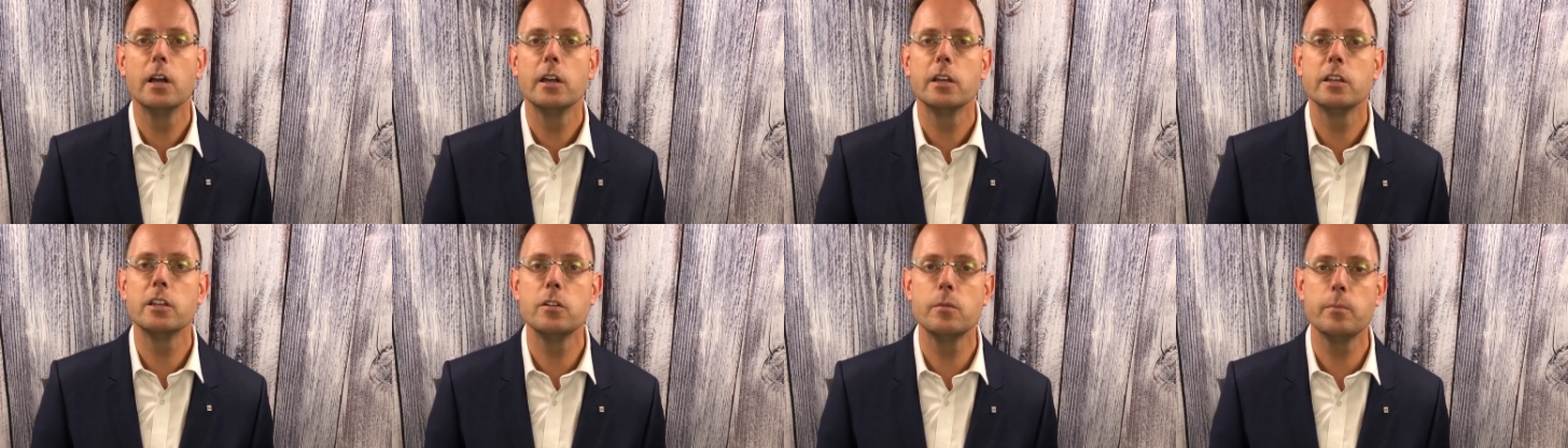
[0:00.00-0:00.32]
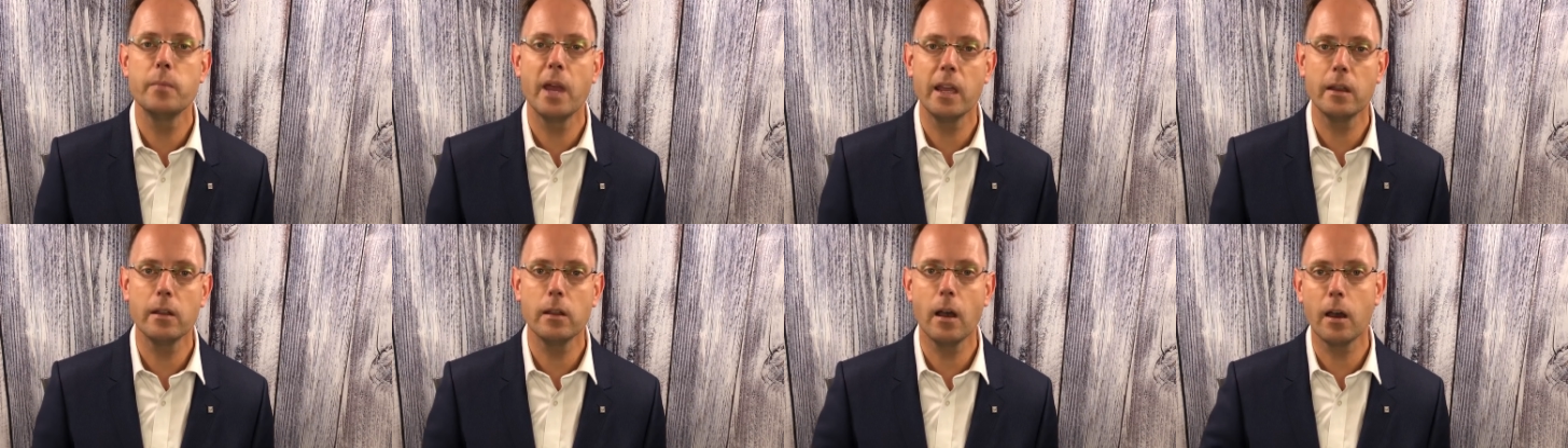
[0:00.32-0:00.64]
You
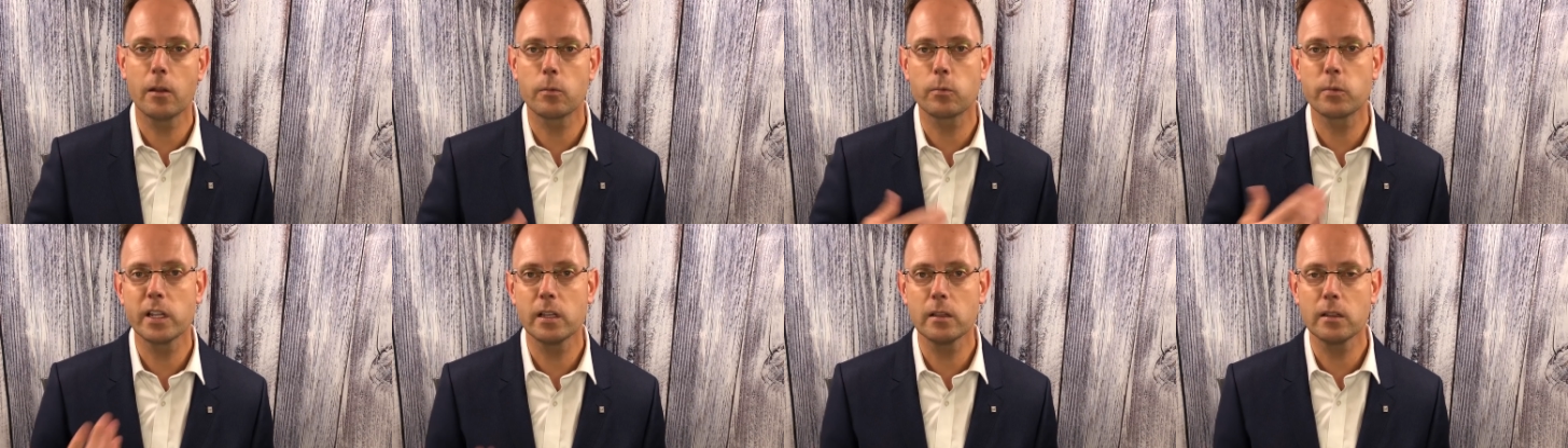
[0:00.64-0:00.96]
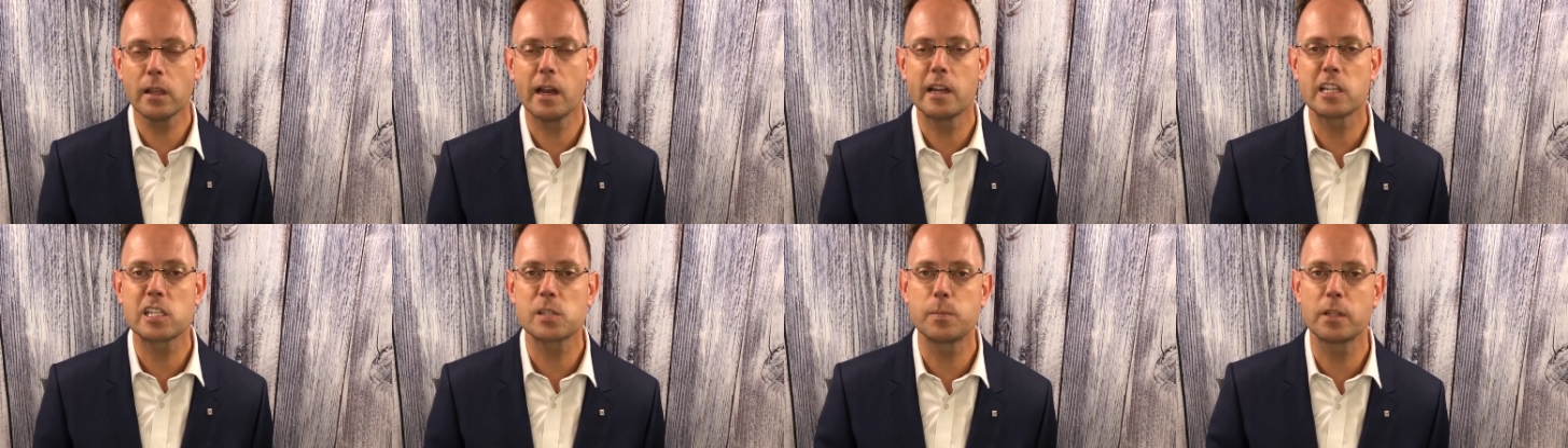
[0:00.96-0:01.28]
may not
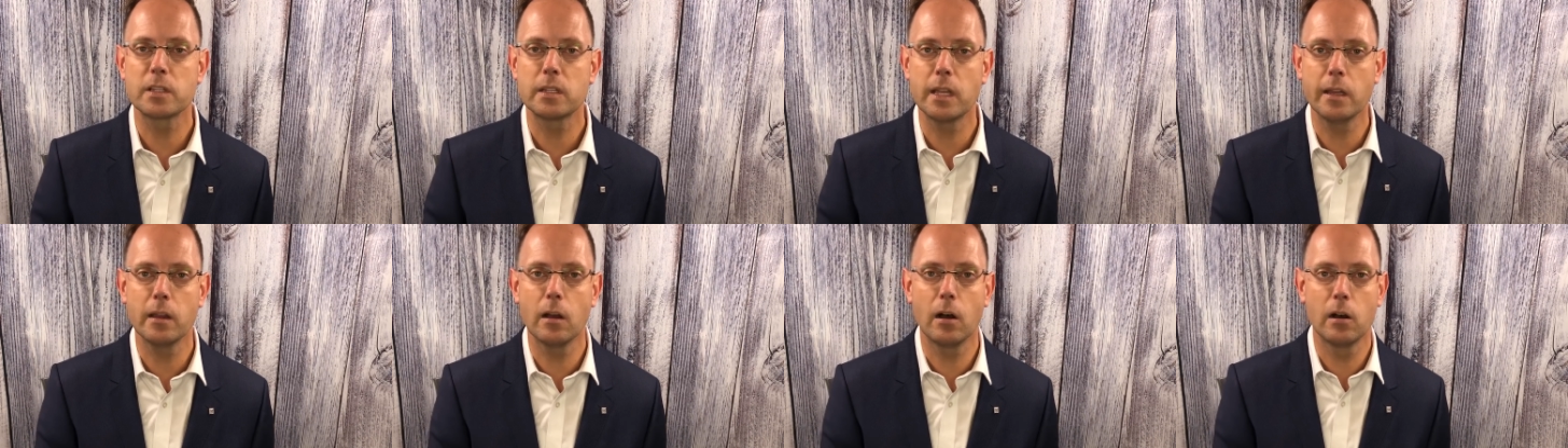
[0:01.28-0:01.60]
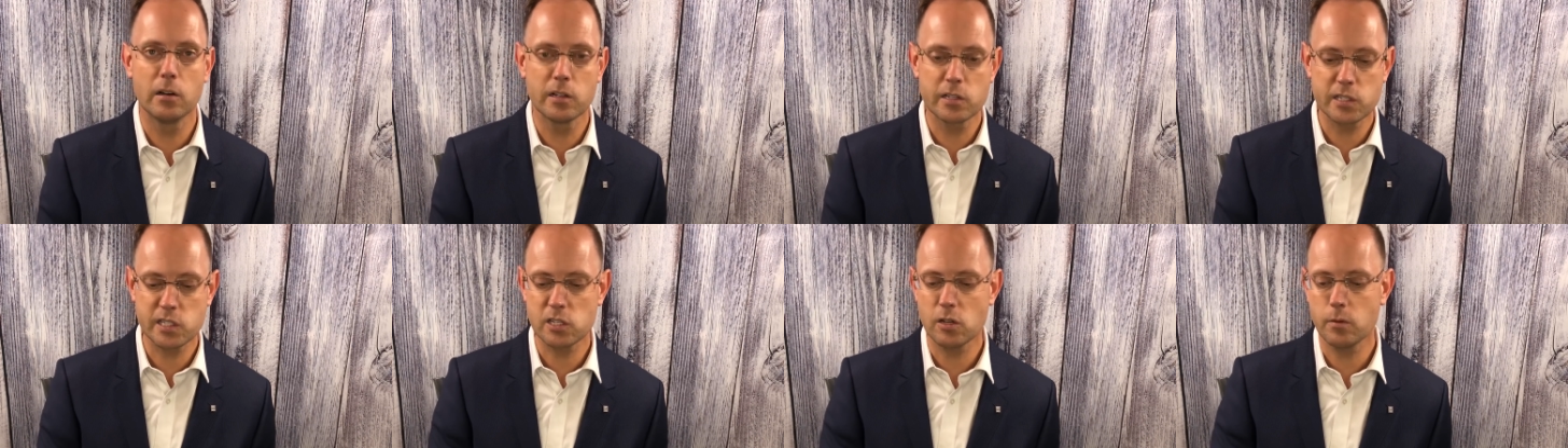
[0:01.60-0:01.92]
realize, but they
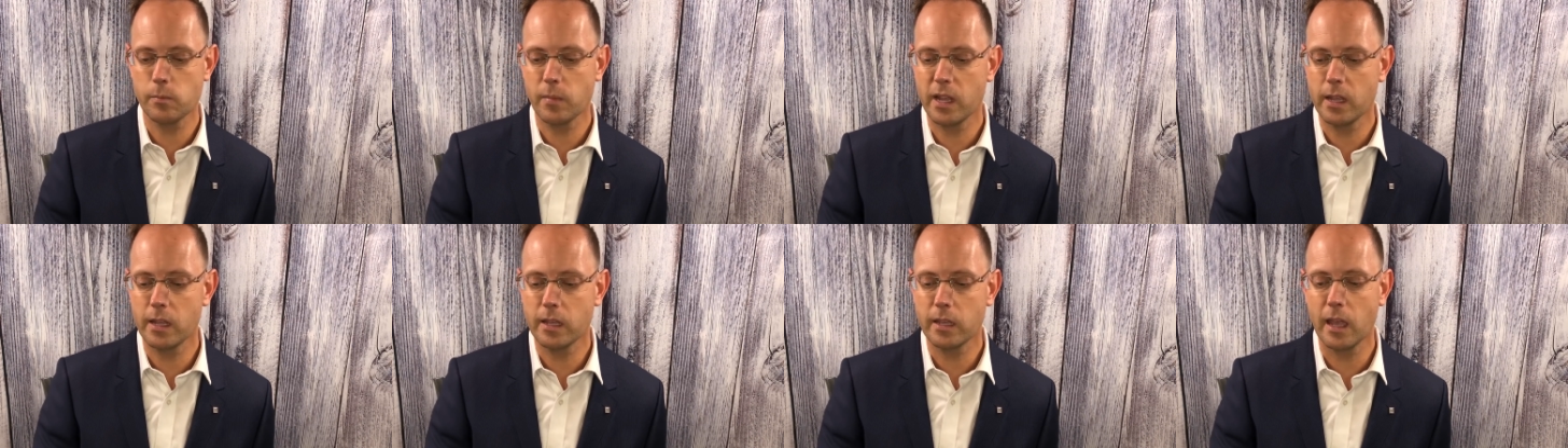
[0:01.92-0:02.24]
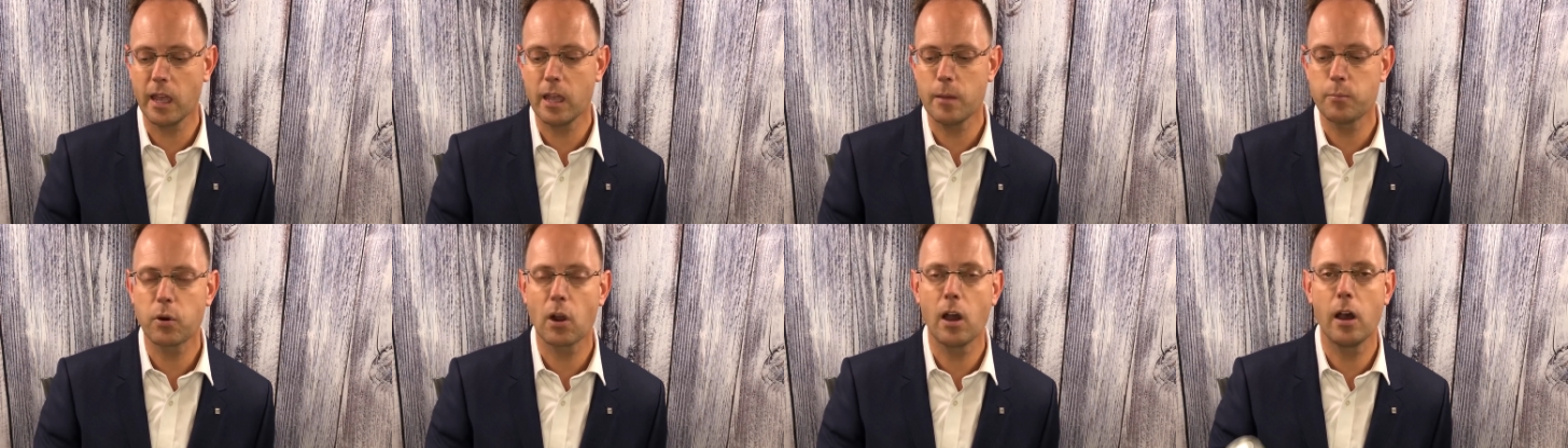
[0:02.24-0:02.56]
also make
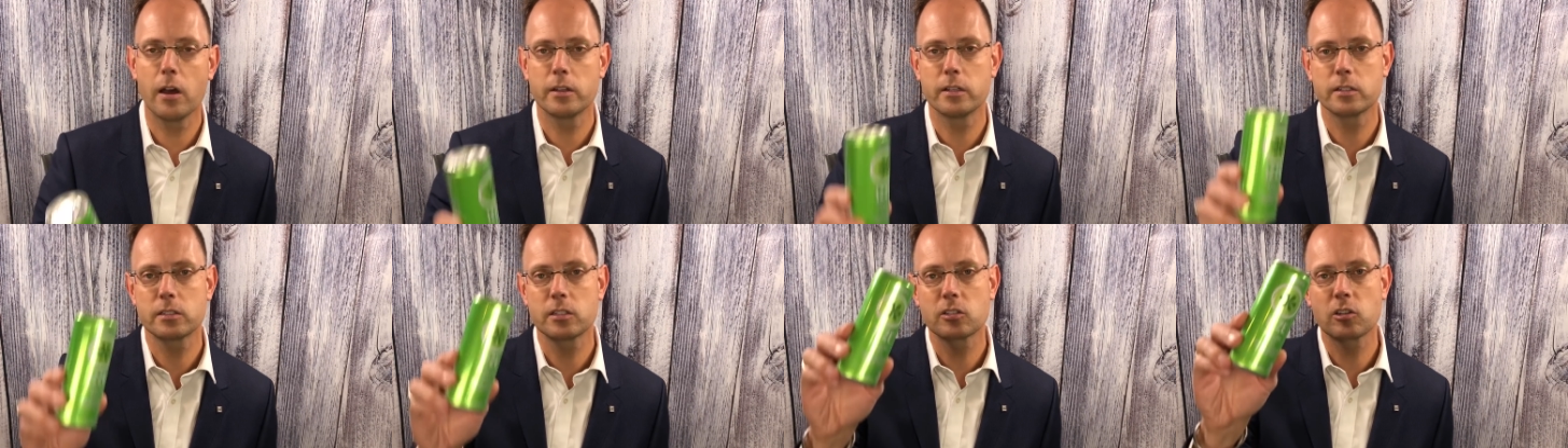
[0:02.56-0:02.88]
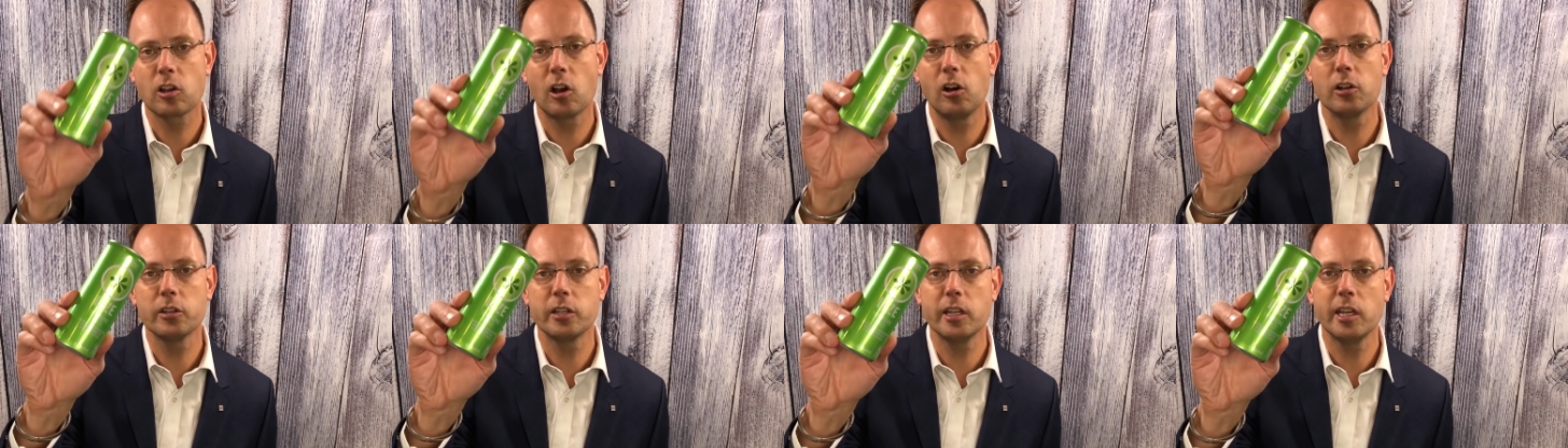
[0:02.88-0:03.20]
a product
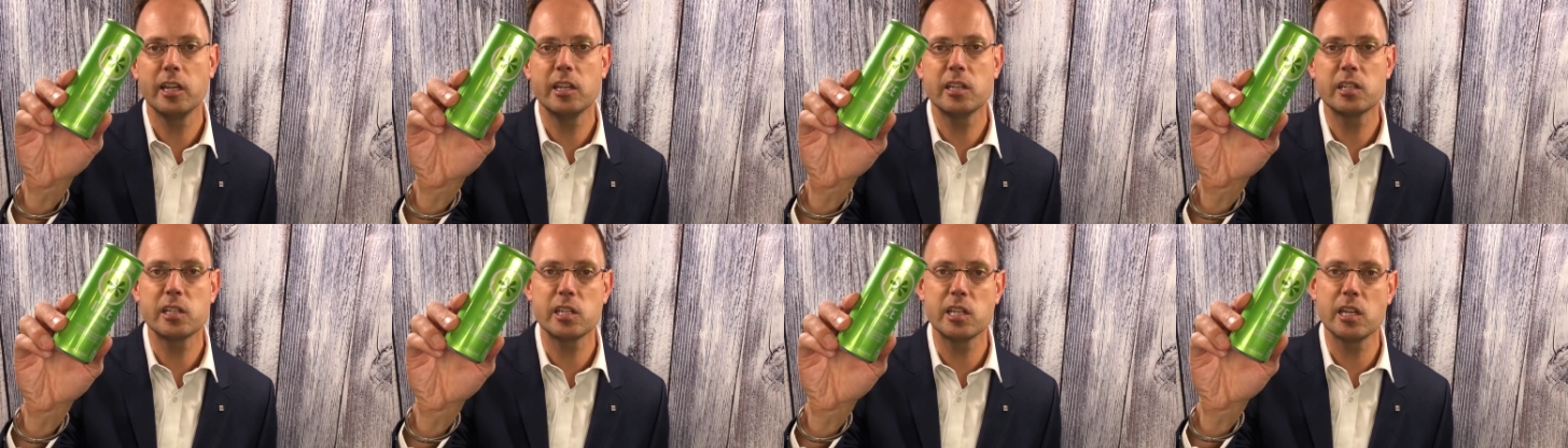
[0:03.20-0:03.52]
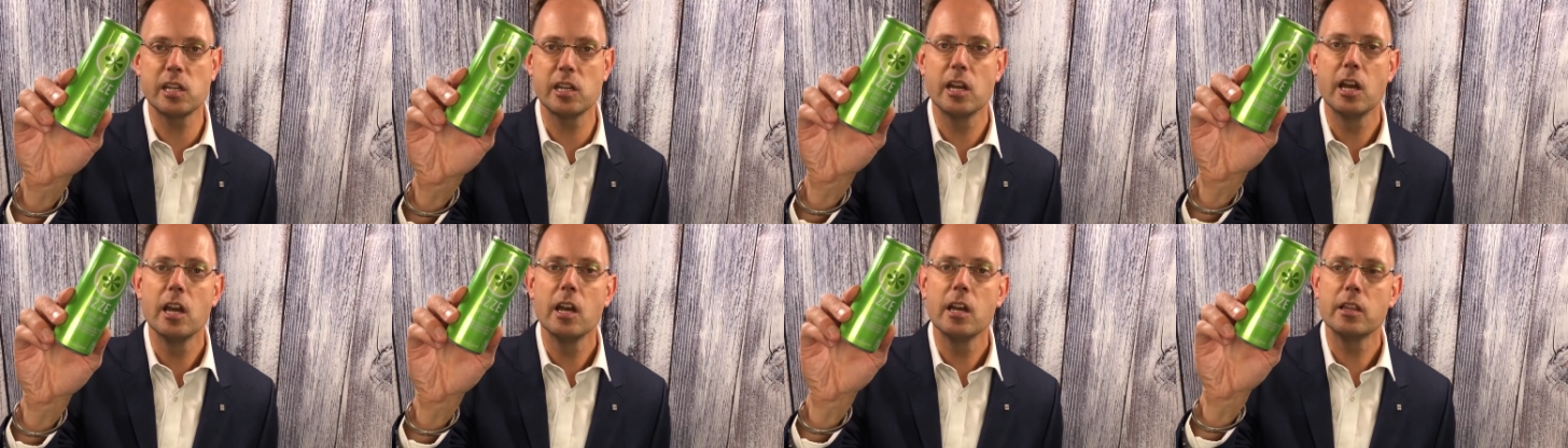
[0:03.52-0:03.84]
called
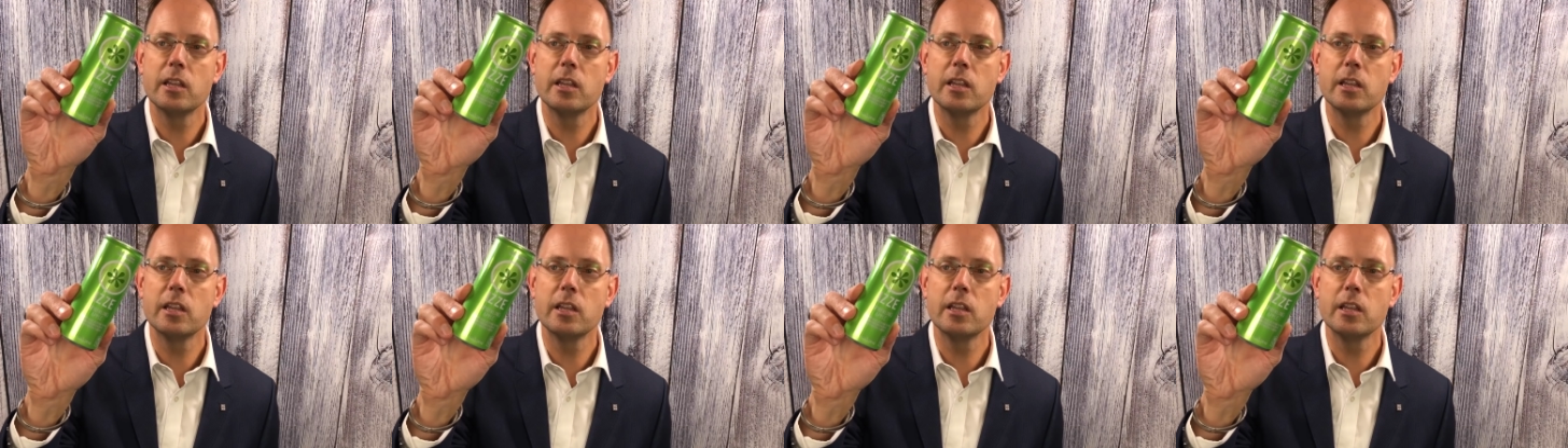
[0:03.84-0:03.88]
Izzy.